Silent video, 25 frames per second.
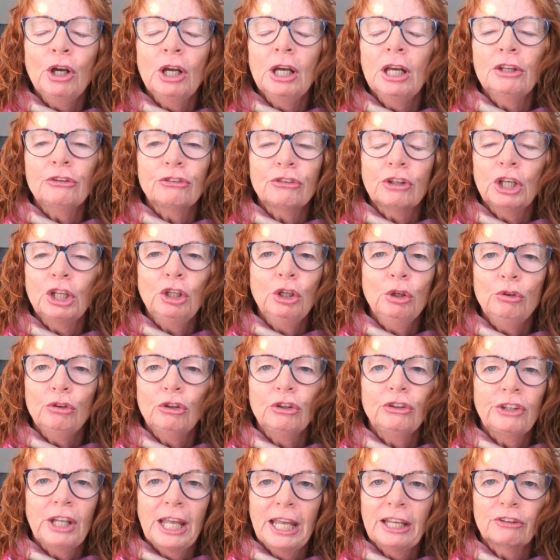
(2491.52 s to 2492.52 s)
asking you
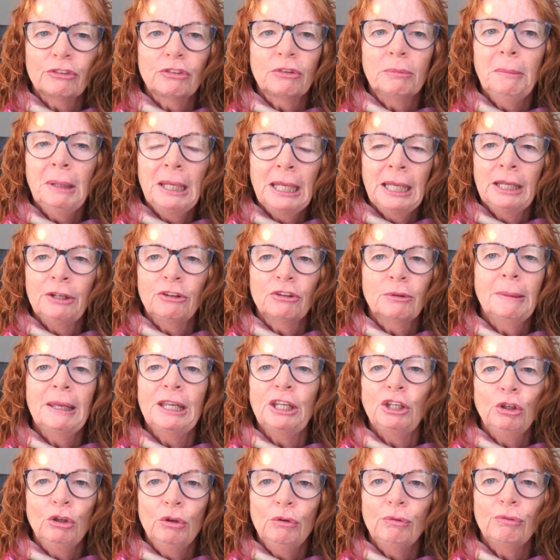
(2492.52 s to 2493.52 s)
to text me to
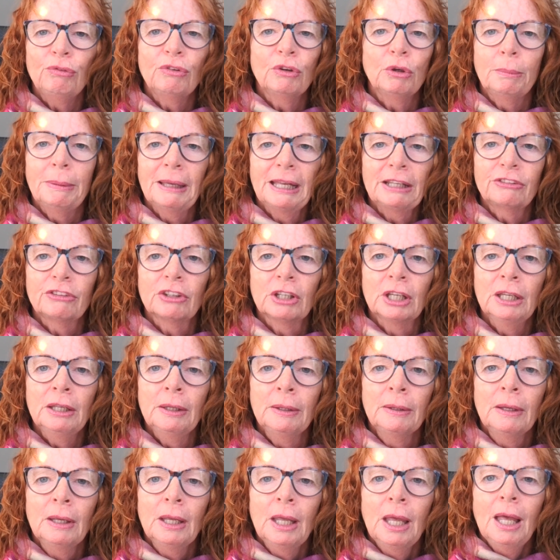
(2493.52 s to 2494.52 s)
make you feel better.
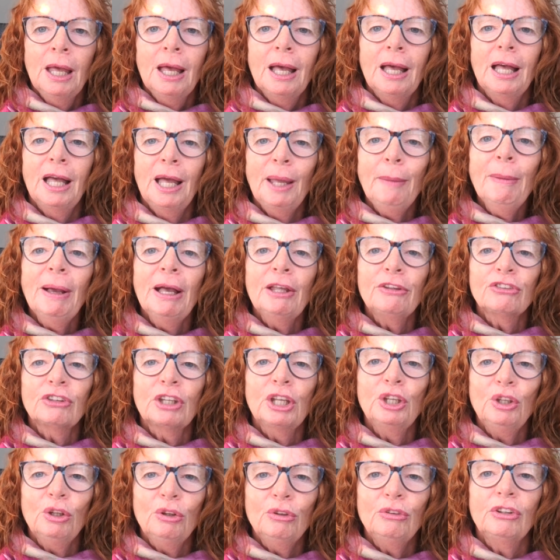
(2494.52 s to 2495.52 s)
I'm
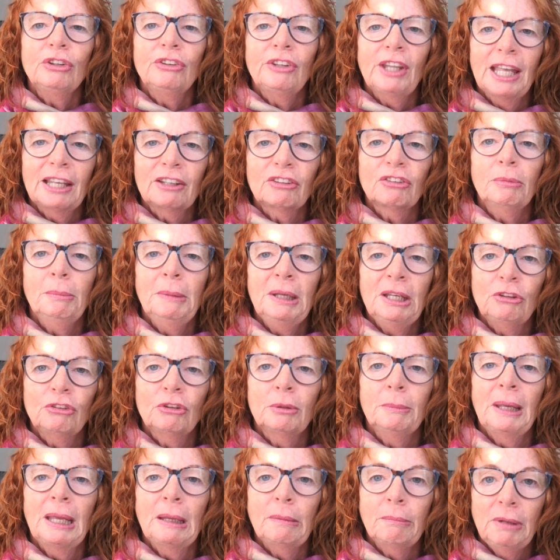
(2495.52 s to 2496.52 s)
asking you to text me
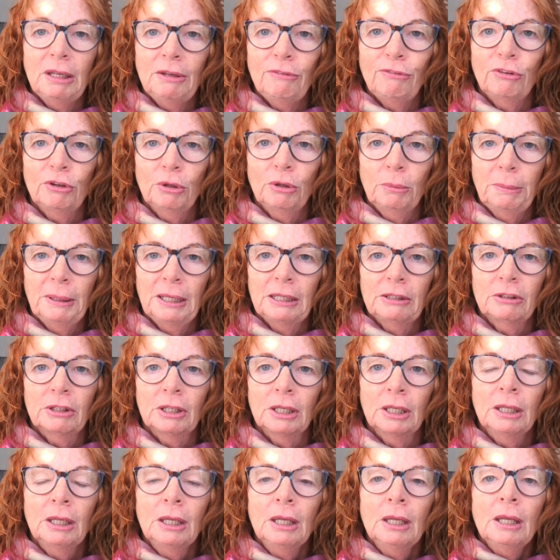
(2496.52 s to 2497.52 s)
to make me feel
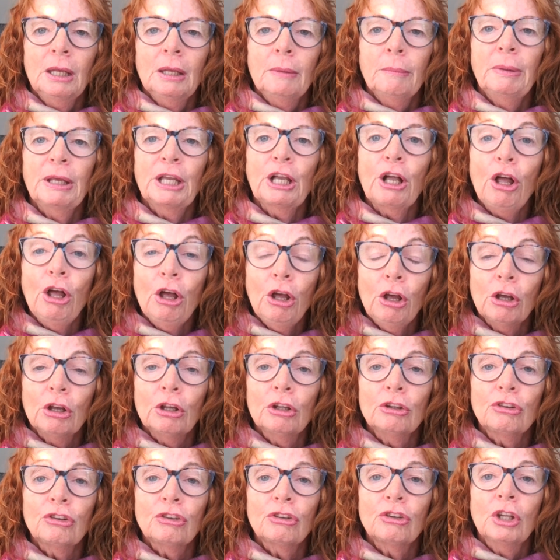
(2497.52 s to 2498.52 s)
better.
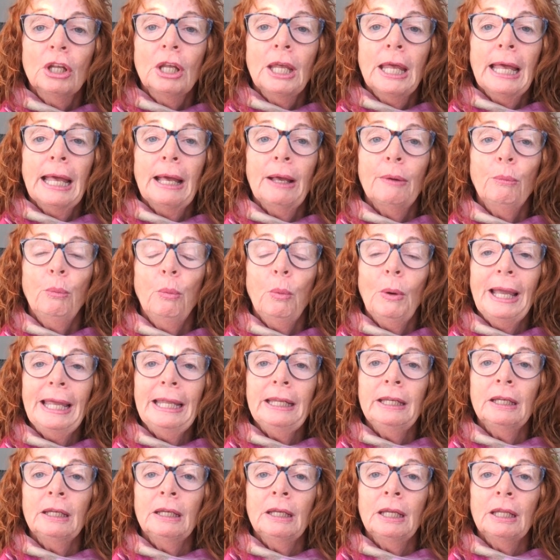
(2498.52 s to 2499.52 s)
Because
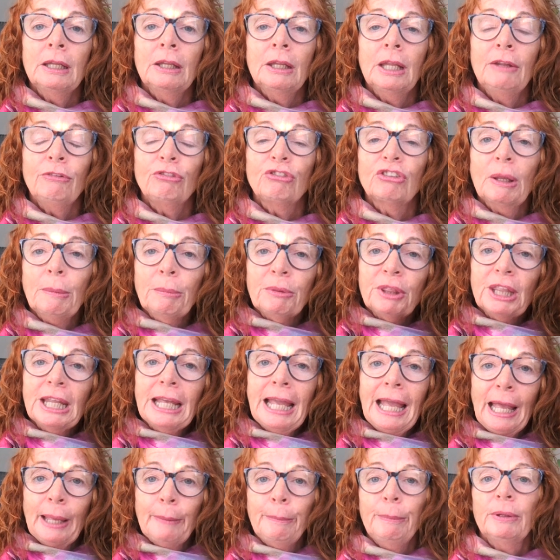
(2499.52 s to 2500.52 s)
if
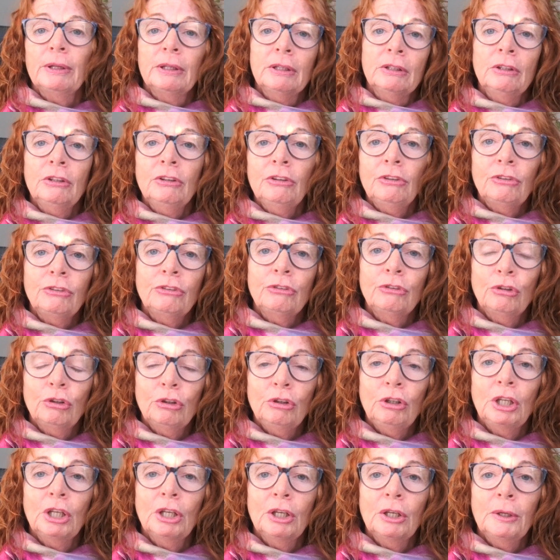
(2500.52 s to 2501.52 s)
something happens to
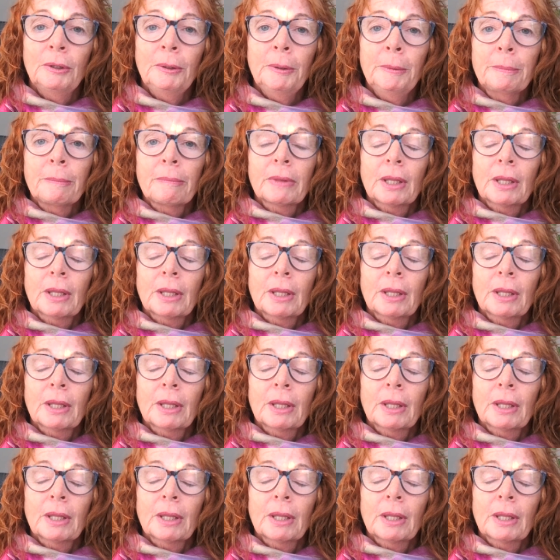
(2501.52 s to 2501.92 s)
you,